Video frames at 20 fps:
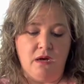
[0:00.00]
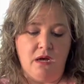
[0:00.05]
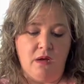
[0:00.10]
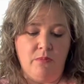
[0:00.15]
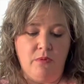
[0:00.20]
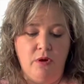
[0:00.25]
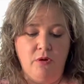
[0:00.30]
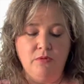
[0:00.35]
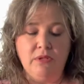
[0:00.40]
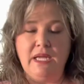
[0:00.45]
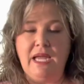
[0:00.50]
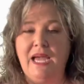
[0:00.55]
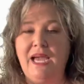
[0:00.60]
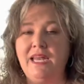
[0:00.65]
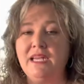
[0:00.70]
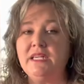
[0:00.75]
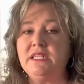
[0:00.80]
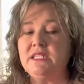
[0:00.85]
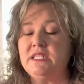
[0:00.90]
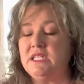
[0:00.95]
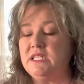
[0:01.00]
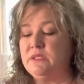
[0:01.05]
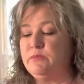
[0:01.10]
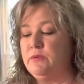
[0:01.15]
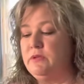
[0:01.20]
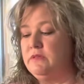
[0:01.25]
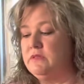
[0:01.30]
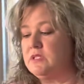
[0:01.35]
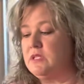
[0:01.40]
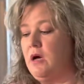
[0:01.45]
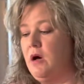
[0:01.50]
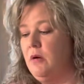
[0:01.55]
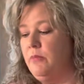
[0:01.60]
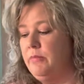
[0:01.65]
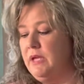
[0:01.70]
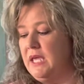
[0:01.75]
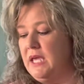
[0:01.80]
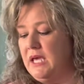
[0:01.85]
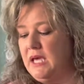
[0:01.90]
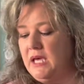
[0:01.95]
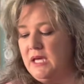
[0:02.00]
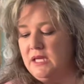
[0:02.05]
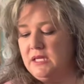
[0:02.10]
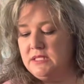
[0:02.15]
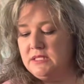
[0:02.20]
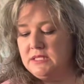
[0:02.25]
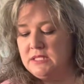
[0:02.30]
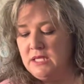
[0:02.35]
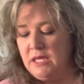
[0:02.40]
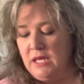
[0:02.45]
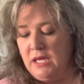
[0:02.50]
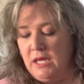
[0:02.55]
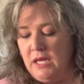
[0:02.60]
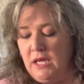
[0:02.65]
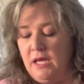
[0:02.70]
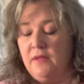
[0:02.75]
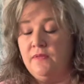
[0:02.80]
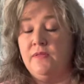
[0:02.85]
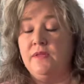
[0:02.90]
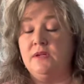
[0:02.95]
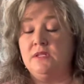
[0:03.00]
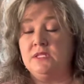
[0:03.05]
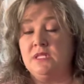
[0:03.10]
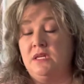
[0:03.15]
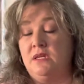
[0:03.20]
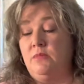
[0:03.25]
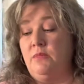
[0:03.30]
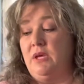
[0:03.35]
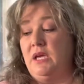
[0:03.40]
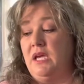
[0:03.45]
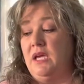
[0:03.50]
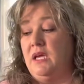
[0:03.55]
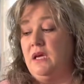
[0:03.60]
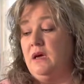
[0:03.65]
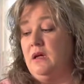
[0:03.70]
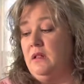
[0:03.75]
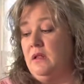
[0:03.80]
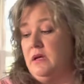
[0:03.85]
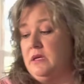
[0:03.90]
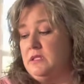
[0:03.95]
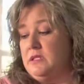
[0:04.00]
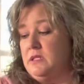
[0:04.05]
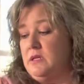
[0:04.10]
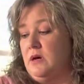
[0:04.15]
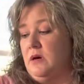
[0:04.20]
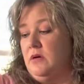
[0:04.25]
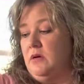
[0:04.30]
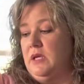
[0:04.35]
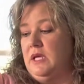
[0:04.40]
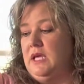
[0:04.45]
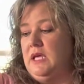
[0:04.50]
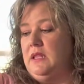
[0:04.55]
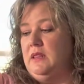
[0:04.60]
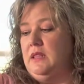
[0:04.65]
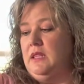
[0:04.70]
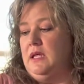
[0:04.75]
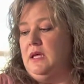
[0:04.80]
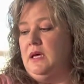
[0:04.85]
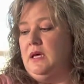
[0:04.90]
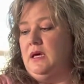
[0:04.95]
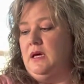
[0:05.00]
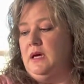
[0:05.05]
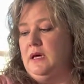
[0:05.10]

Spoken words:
I'm only adding a teaspoon of salt because there's gonna be a lot of salt in the